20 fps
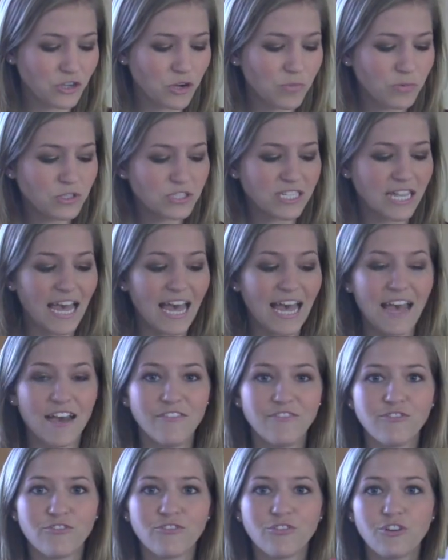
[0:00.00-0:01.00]
Almost
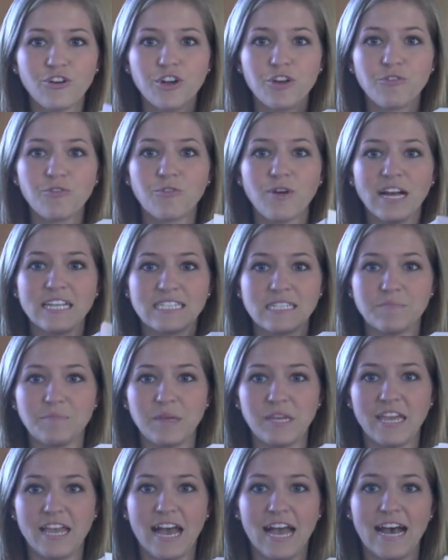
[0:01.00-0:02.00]
every
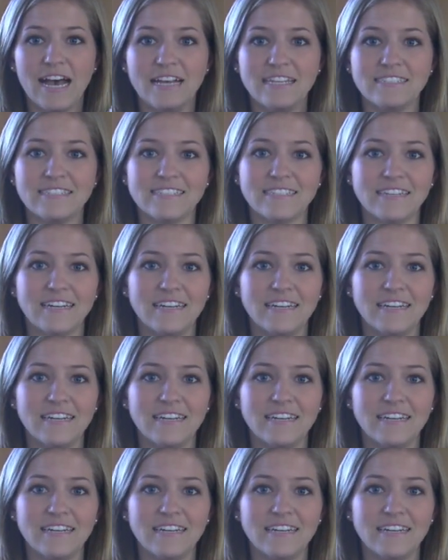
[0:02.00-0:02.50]
recipe has